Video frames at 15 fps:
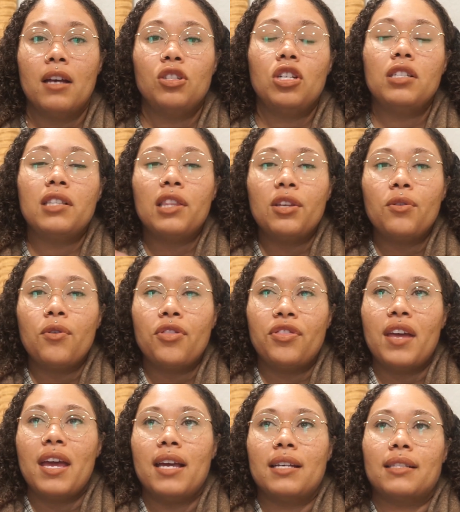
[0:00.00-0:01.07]
just little
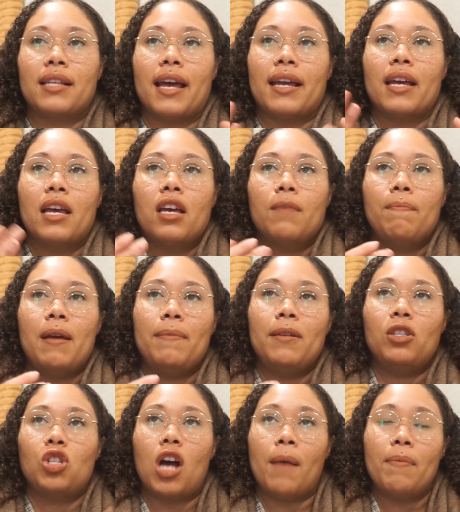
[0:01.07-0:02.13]
things, like maybe
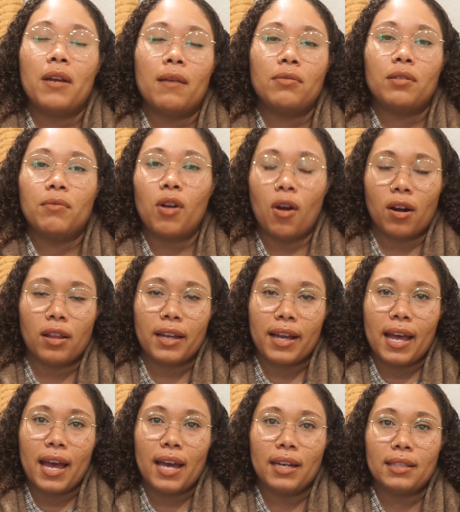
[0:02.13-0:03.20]
chopping up some garlic
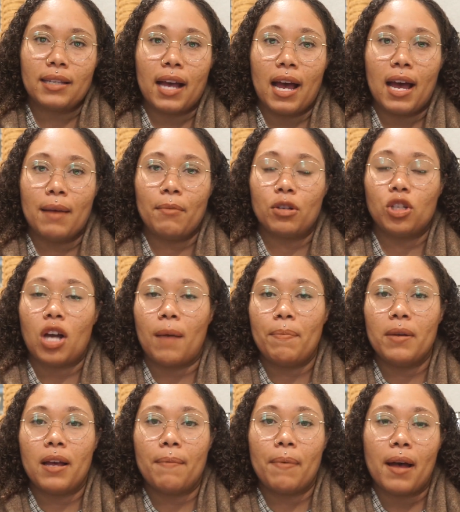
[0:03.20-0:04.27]
ahead of time or
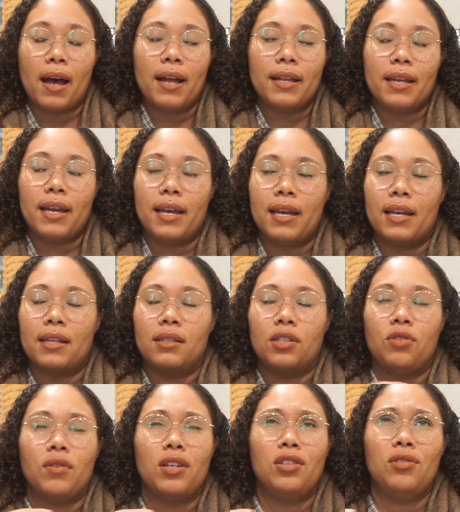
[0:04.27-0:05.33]
chopping up onions.
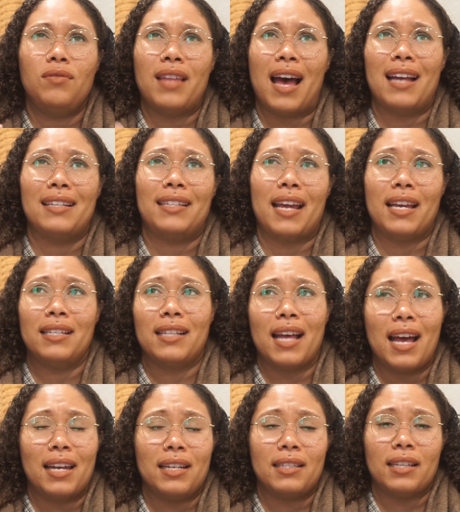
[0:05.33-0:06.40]
You can do that days
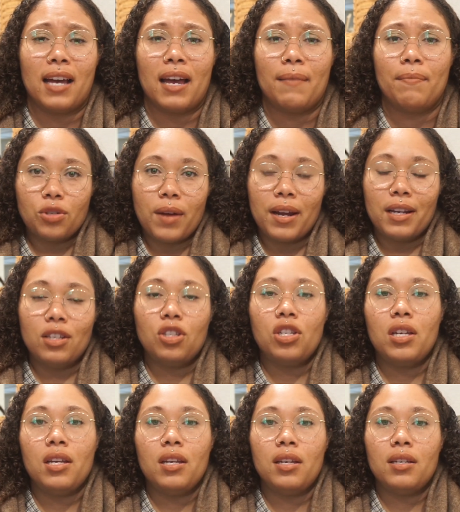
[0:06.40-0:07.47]
ahead of time. Shredding
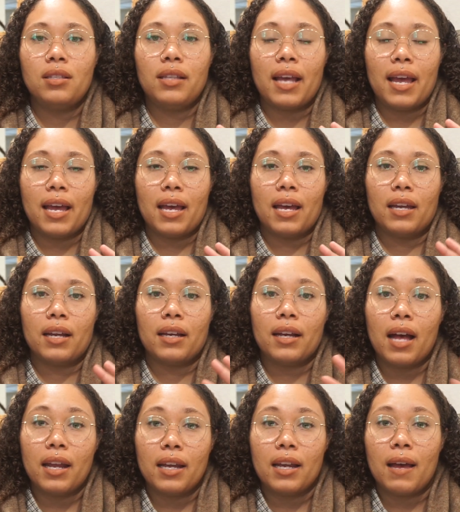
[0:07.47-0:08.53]
cheese and
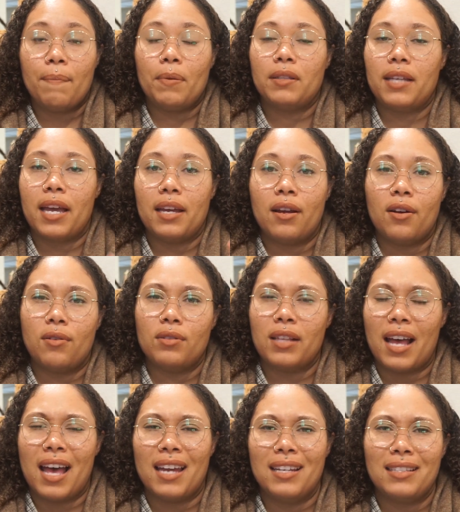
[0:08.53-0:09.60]
cutting up potatoes
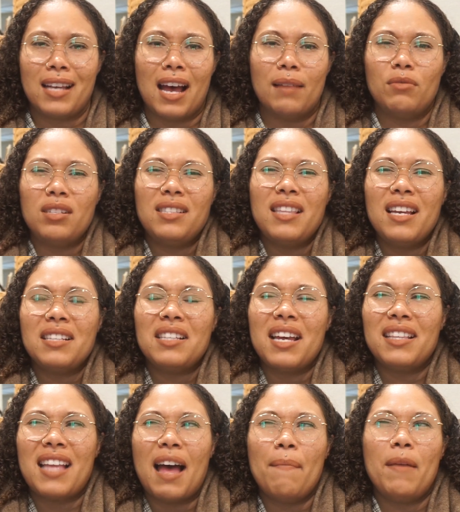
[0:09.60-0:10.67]
ahead of time. Just things
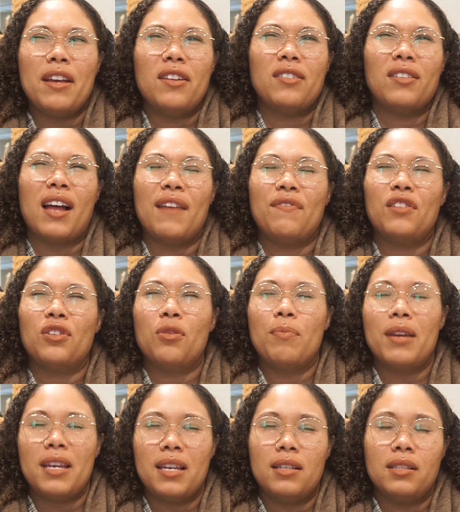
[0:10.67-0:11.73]
like that make your life a little
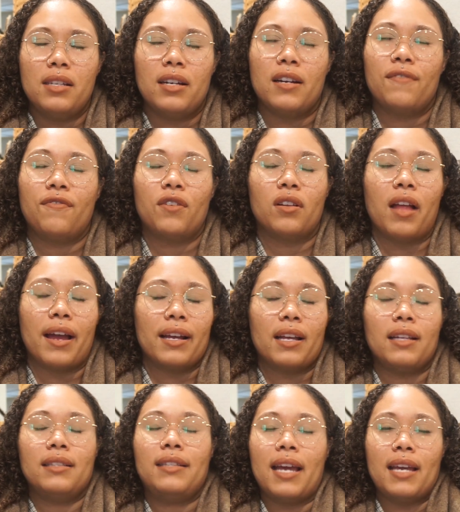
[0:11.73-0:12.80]
bit easier for
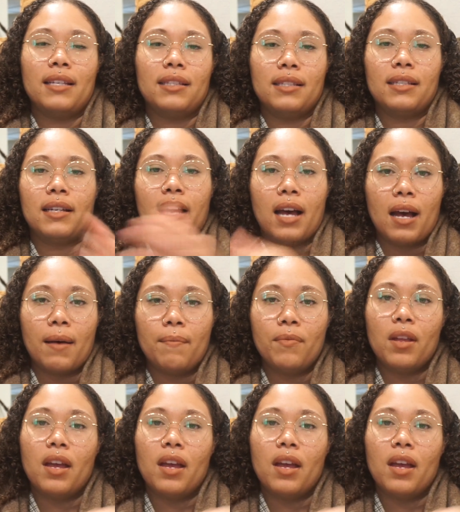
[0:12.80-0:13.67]
like days to come.